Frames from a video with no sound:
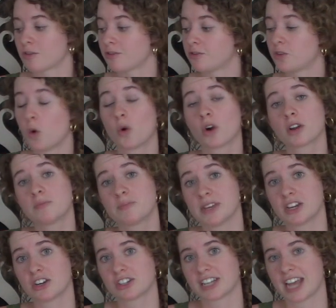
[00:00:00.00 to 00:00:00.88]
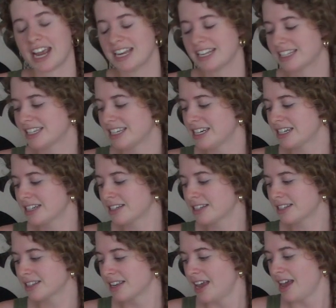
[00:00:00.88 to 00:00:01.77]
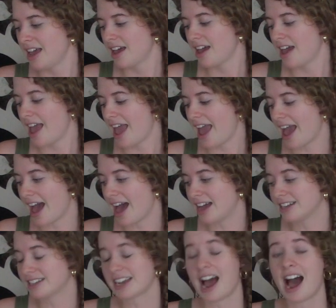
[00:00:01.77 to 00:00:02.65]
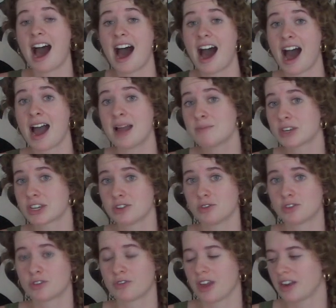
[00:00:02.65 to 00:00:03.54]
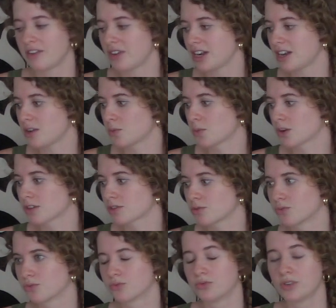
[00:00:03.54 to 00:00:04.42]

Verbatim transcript: for beer tastings, and I'm a huge fan of it. It works